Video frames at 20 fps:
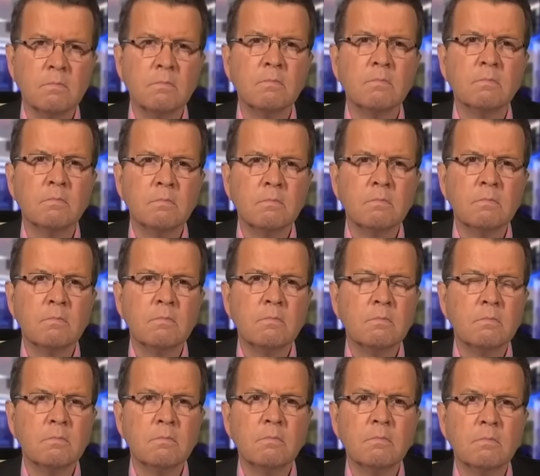
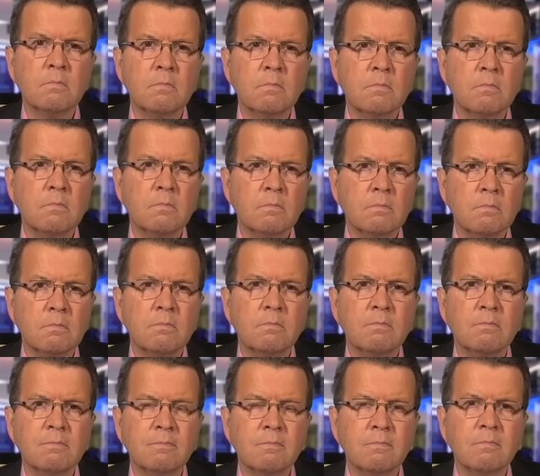
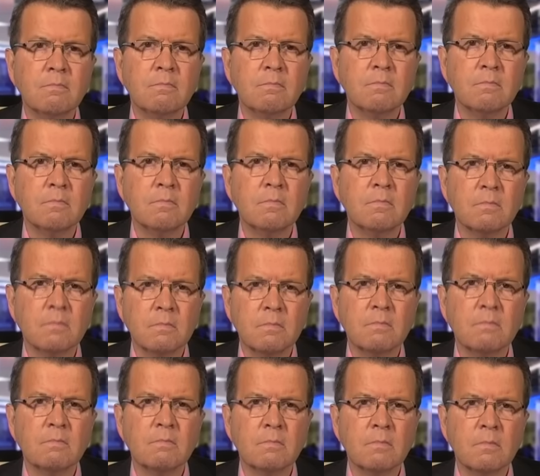
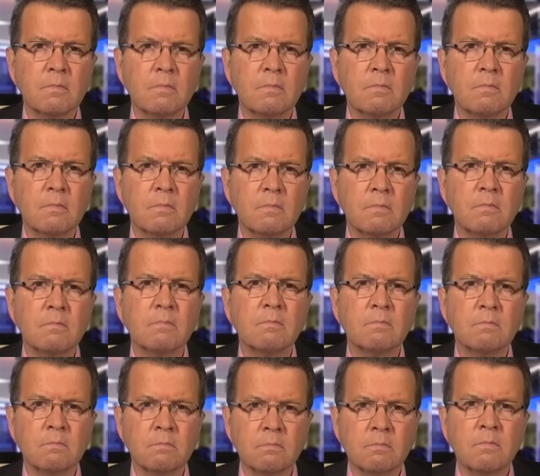
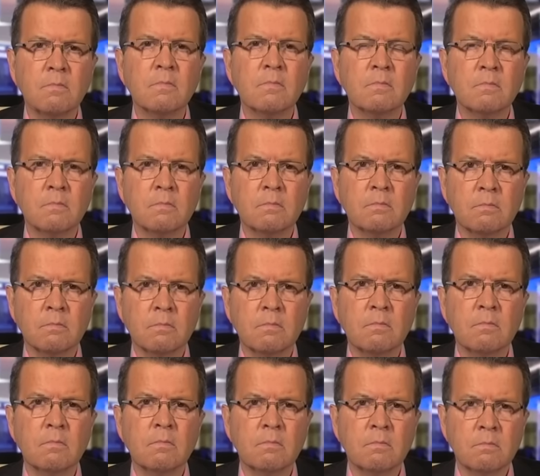
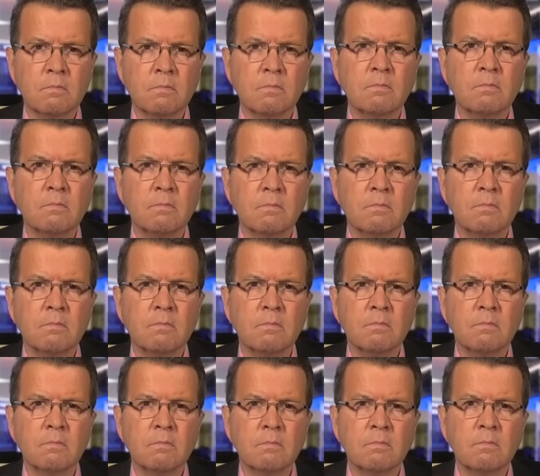
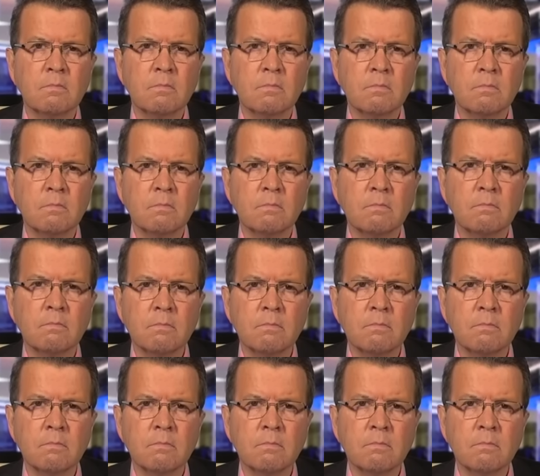No words are spoken by the person on screen.